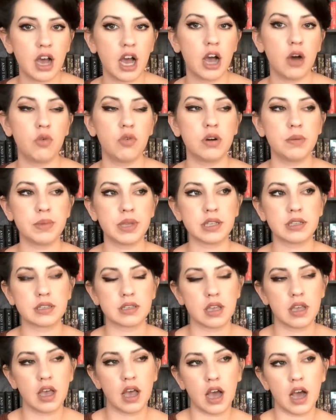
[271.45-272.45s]
a
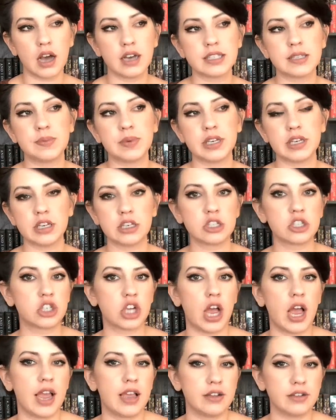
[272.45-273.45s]
woman's husband and
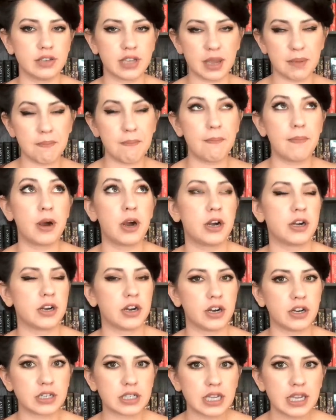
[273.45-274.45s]
child get
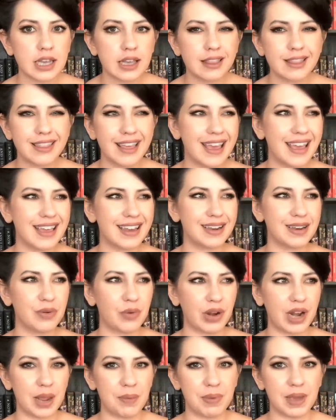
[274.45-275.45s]
murdered, then
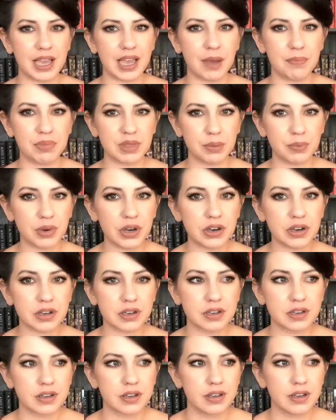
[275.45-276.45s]
when I pick up the
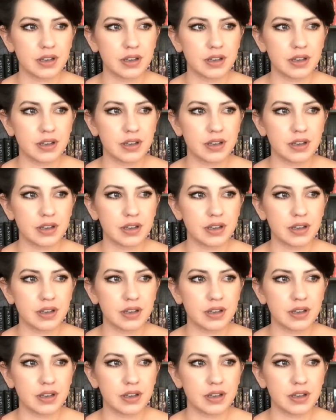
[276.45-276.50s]
book,